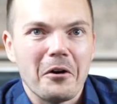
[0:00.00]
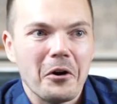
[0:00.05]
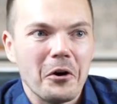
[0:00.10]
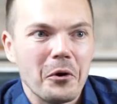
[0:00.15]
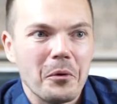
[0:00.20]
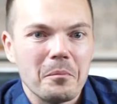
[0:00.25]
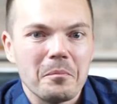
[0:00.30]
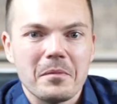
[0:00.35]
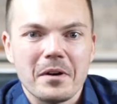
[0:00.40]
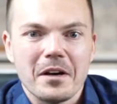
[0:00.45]

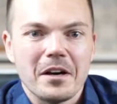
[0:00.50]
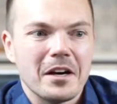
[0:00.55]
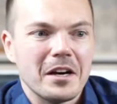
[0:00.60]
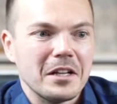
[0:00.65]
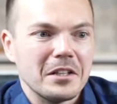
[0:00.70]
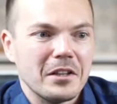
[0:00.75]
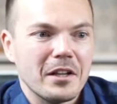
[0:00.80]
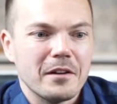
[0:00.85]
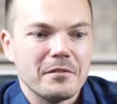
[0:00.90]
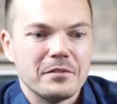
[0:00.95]
home.
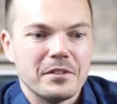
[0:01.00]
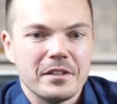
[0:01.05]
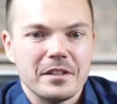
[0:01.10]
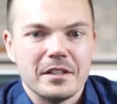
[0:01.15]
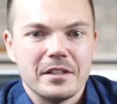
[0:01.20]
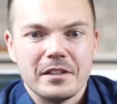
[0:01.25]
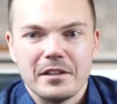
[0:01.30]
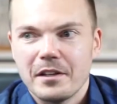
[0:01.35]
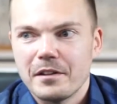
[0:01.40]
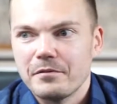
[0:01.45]
Loved
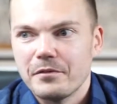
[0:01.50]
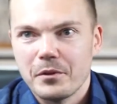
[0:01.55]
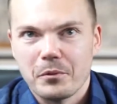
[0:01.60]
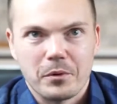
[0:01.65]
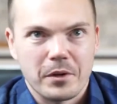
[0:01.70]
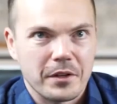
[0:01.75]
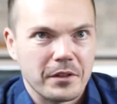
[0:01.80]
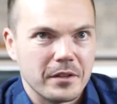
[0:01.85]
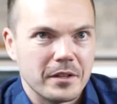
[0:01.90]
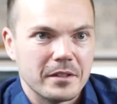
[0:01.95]
it, loved the
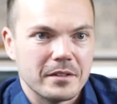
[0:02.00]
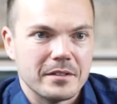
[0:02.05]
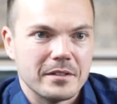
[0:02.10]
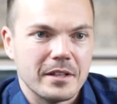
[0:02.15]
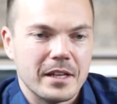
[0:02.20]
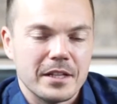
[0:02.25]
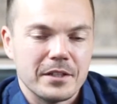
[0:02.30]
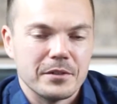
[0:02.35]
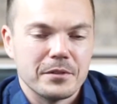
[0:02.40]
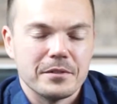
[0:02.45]
work that
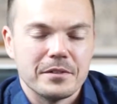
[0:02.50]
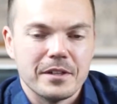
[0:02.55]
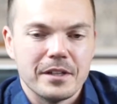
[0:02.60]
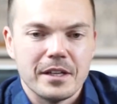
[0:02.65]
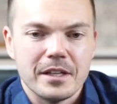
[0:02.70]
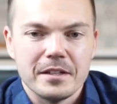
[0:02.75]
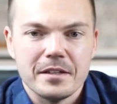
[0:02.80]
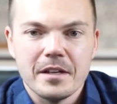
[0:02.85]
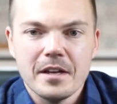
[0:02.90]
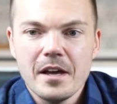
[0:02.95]
Daniel
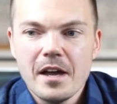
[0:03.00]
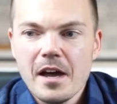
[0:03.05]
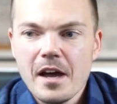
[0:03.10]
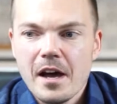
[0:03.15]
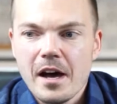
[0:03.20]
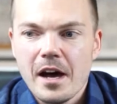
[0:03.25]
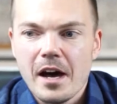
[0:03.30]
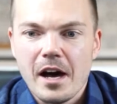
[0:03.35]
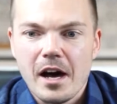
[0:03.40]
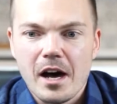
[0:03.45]
did.
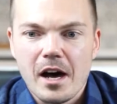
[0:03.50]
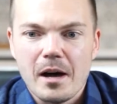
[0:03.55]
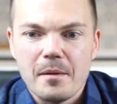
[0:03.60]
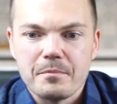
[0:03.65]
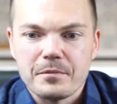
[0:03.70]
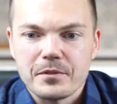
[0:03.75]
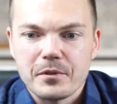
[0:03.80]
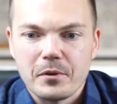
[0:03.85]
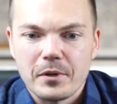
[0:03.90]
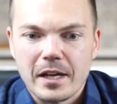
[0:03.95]

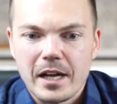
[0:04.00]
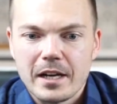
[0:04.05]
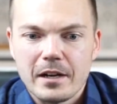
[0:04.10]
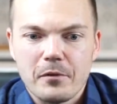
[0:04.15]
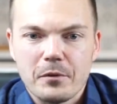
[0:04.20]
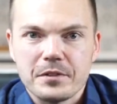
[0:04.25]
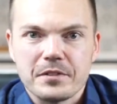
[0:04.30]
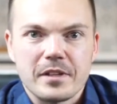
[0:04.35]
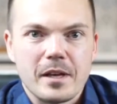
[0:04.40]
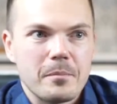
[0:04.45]
So kind of
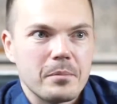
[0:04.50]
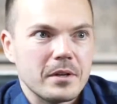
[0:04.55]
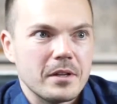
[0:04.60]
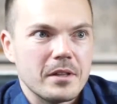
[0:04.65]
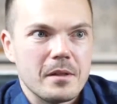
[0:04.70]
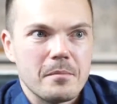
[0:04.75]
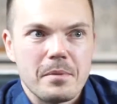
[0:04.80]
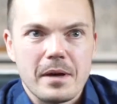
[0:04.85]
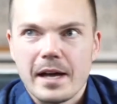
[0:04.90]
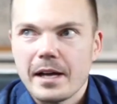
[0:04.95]
always kept it
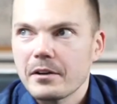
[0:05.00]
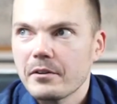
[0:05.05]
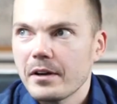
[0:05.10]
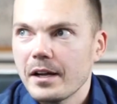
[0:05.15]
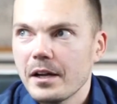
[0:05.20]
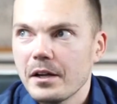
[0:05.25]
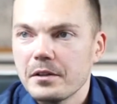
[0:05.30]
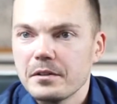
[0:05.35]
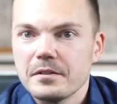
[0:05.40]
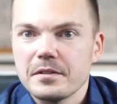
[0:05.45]
in the
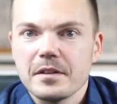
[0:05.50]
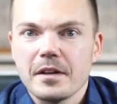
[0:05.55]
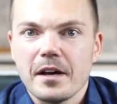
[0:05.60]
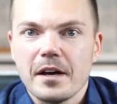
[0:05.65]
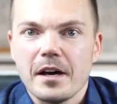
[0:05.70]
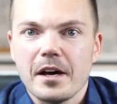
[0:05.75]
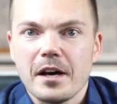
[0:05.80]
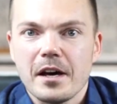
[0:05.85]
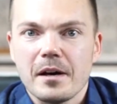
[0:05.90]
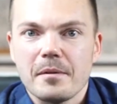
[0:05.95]
background.
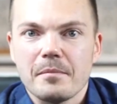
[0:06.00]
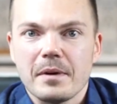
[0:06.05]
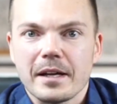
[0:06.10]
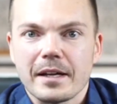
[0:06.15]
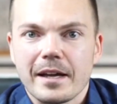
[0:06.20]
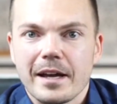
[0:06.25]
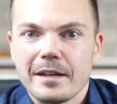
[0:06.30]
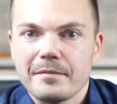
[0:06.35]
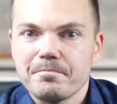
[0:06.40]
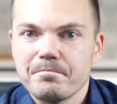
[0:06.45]
I
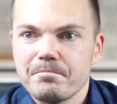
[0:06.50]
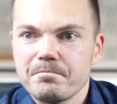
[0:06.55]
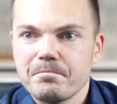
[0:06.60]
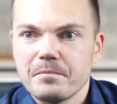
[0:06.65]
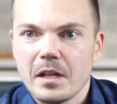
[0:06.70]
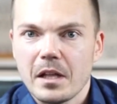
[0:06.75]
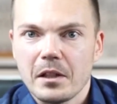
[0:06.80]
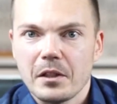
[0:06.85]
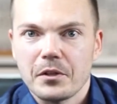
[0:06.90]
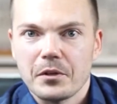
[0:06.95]
got
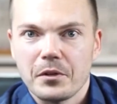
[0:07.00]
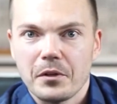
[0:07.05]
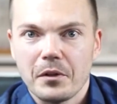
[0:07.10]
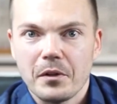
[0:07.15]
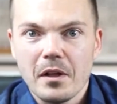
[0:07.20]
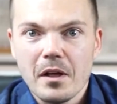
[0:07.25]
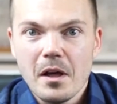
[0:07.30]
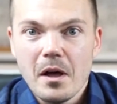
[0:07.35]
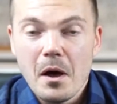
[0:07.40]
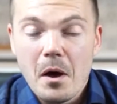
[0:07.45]
a
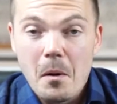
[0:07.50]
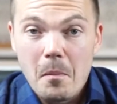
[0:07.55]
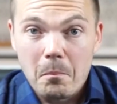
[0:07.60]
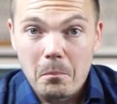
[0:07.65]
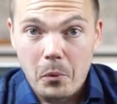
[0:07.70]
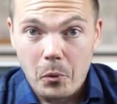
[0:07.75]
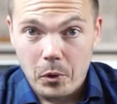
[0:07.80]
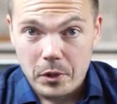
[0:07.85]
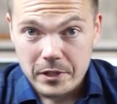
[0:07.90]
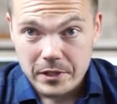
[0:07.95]
little
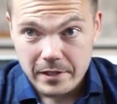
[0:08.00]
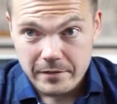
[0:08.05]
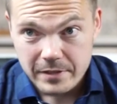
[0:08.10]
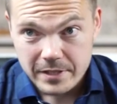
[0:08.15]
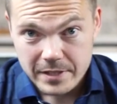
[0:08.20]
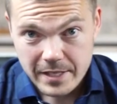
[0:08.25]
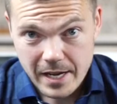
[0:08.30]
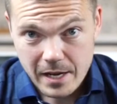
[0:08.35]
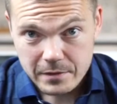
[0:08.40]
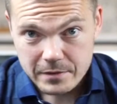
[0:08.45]
bored
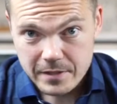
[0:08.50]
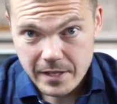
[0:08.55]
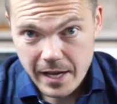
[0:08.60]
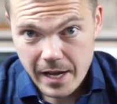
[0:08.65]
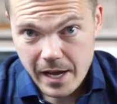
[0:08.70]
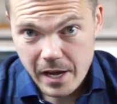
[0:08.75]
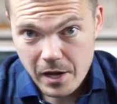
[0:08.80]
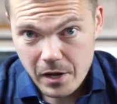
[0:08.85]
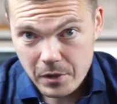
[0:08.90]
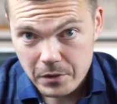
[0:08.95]
living
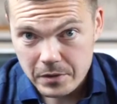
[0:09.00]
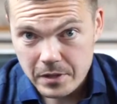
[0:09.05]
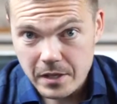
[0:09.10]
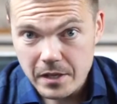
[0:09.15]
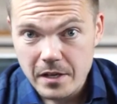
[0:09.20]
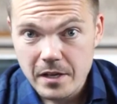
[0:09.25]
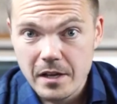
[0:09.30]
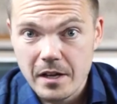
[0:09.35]
downtown,